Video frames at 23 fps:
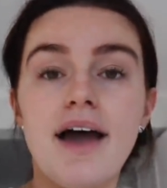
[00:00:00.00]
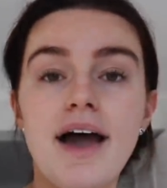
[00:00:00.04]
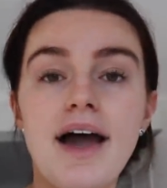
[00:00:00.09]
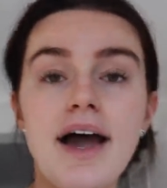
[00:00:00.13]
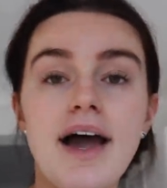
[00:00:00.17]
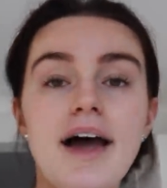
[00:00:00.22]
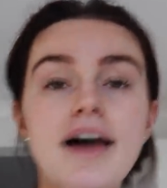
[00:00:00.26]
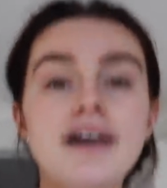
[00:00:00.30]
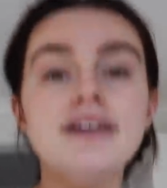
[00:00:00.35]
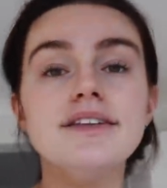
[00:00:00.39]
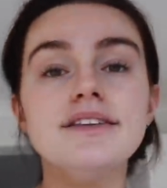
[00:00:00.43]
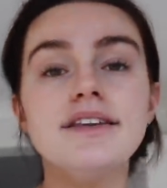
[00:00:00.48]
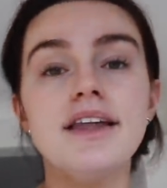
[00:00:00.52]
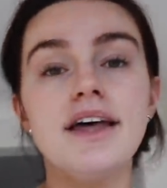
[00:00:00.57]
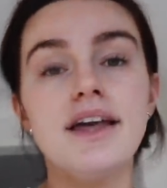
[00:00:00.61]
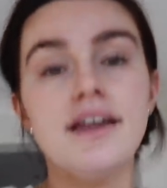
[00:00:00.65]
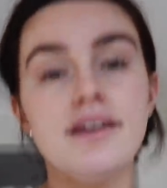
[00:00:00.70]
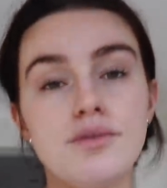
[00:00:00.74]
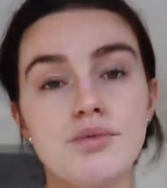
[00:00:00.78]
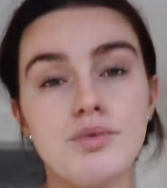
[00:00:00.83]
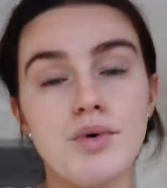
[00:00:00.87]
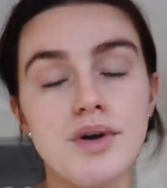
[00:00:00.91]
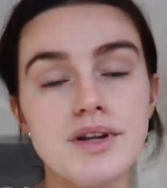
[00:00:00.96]
And
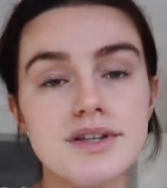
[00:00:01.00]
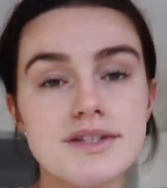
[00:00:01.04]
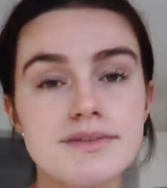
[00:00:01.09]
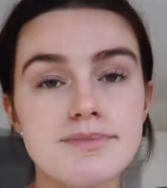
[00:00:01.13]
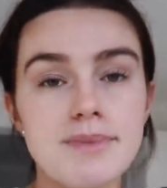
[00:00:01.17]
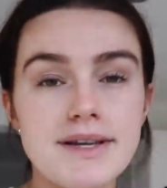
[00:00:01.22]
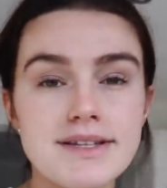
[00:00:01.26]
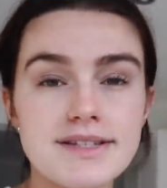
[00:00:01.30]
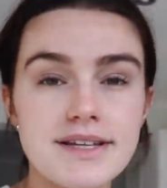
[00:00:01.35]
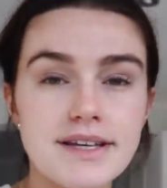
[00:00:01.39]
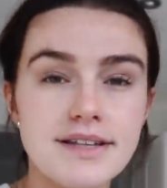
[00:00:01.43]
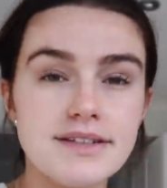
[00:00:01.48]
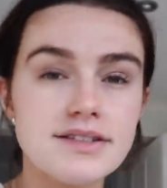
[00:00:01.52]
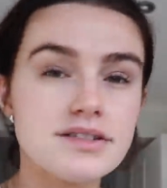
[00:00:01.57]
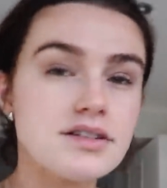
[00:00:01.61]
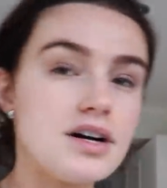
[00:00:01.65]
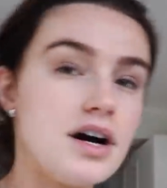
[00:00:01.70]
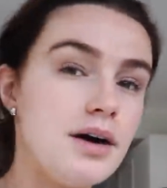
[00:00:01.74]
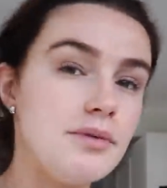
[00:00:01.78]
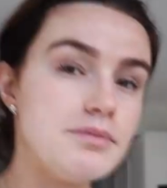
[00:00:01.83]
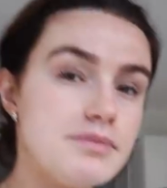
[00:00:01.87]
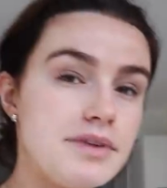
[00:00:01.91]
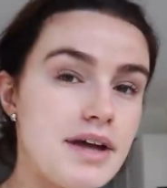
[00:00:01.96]
then once my skin's
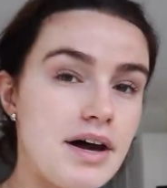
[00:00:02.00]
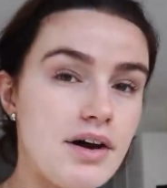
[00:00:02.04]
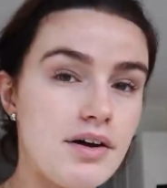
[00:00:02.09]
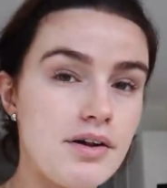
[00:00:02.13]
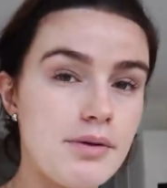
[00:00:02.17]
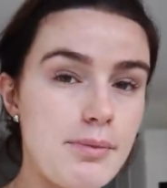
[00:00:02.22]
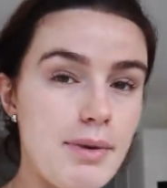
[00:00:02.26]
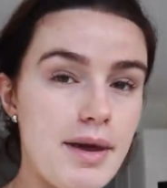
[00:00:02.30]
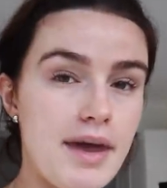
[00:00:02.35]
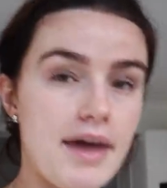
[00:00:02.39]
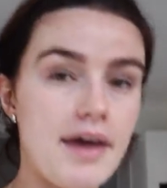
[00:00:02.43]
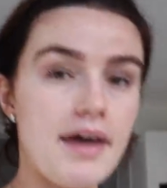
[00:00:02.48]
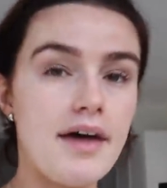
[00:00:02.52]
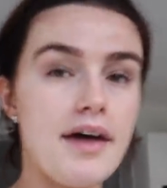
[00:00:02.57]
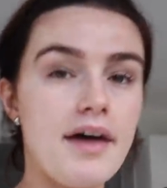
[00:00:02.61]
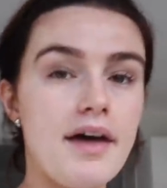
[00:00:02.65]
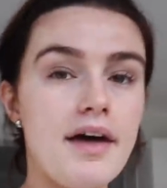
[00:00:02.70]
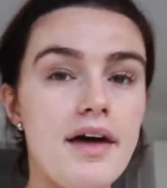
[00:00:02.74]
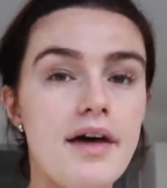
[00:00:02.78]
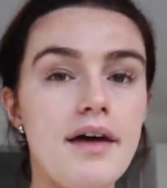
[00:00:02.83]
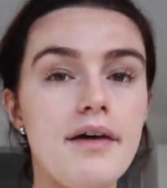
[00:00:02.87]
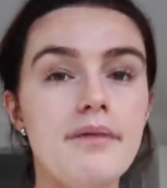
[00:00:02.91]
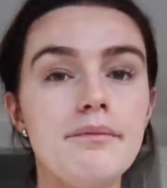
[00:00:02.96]
calmed down a bit,
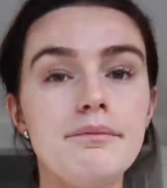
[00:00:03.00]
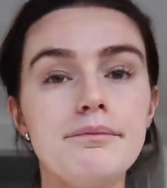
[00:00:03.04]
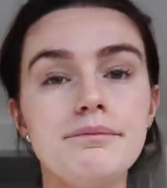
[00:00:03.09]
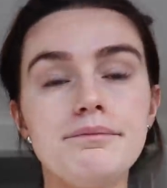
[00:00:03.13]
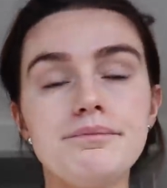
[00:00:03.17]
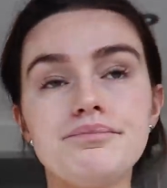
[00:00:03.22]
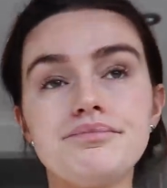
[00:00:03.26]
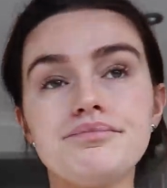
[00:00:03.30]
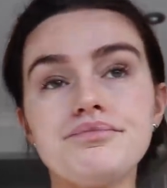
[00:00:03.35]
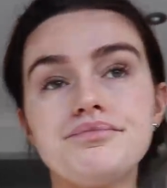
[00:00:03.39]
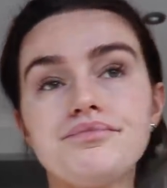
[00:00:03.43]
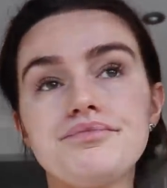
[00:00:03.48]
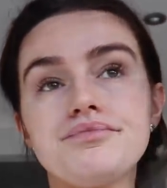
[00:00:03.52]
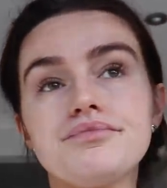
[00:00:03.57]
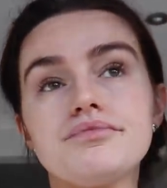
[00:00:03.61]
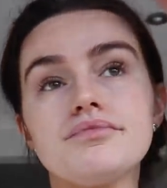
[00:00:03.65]
um